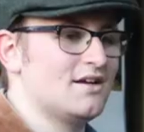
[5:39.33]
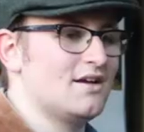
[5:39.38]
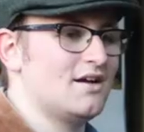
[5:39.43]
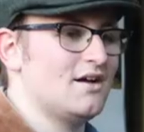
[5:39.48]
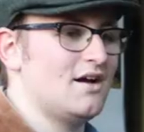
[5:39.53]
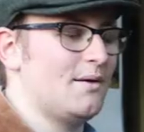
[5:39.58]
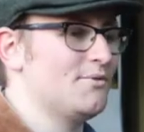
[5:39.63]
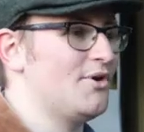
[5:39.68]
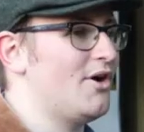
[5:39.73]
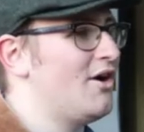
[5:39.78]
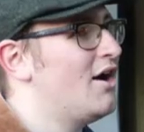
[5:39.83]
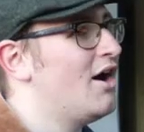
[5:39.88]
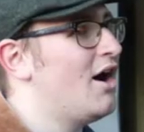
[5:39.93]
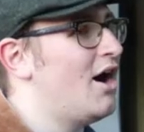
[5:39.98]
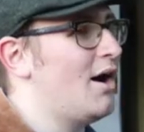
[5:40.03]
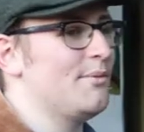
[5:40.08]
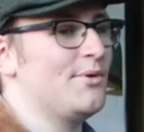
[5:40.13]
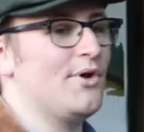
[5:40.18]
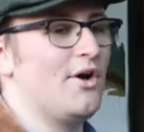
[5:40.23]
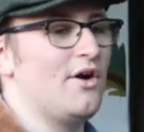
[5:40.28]
Yeah, I'm not.
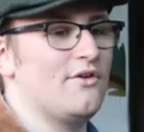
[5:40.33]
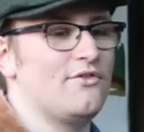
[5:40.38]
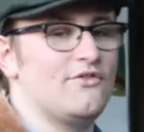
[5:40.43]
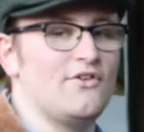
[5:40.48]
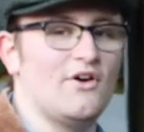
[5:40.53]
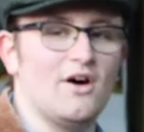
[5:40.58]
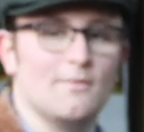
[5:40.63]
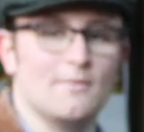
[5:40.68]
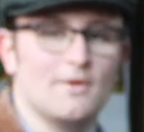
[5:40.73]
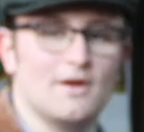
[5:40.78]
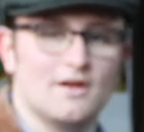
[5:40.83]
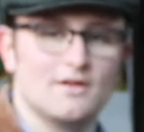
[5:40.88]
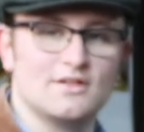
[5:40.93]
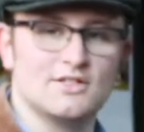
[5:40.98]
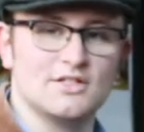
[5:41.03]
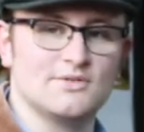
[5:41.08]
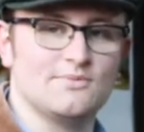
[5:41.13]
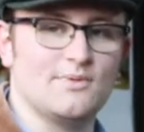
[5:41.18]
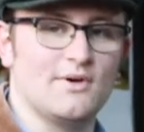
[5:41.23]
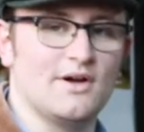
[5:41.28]
I'm not a farmer,
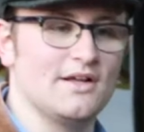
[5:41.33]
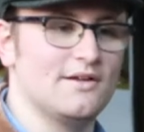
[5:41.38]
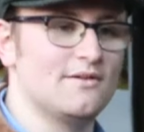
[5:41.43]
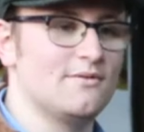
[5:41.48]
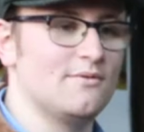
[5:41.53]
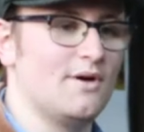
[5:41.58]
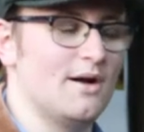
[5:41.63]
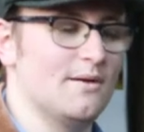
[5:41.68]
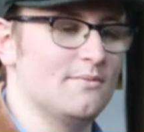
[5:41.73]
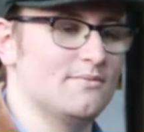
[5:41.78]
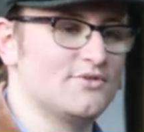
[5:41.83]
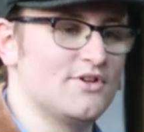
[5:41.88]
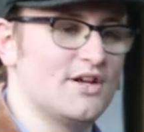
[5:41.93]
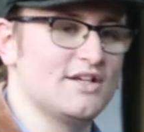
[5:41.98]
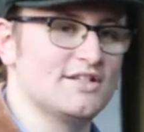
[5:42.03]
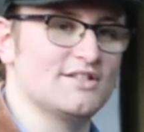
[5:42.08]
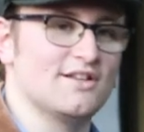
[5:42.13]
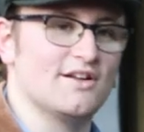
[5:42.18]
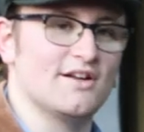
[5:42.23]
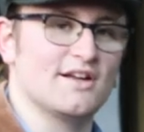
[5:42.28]
despite no. what I'm
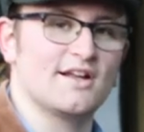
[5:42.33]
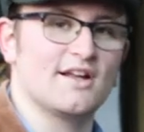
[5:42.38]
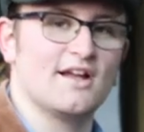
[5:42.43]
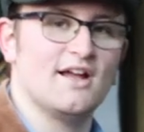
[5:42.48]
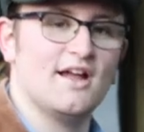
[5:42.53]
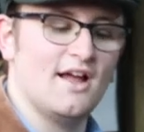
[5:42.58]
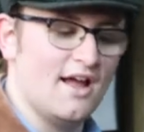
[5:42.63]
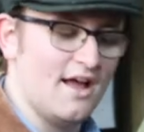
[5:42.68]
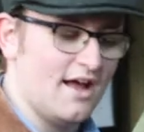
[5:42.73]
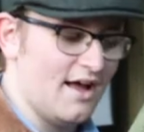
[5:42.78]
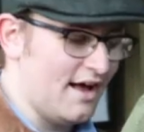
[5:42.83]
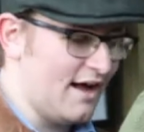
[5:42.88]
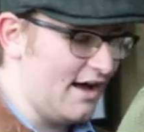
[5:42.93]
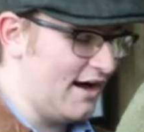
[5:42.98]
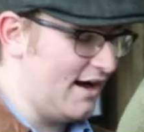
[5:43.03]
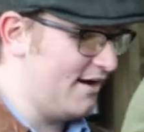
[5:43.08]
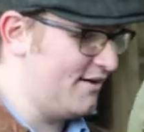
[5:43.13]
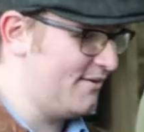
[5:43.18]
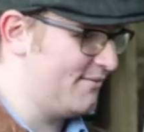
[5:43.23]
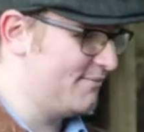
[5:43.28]
dressed. like. Yeah, I was gonna say,
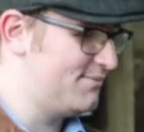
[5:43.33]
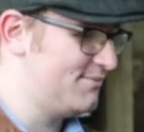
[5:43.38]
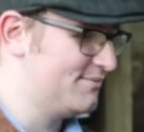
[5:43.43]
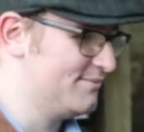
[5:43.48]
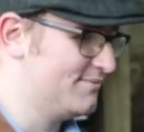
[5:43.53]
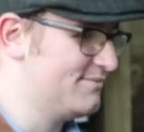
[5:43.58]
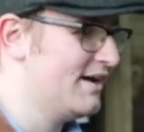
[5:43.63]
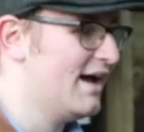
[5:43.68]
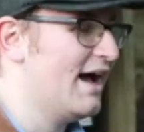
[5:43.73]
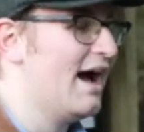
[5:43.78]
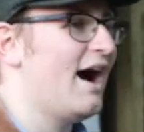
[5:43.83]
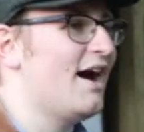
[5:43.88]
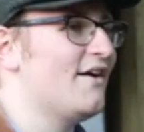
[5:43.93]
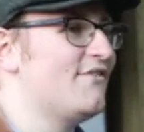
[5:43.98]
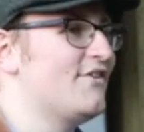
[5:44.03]
um, dressed like one.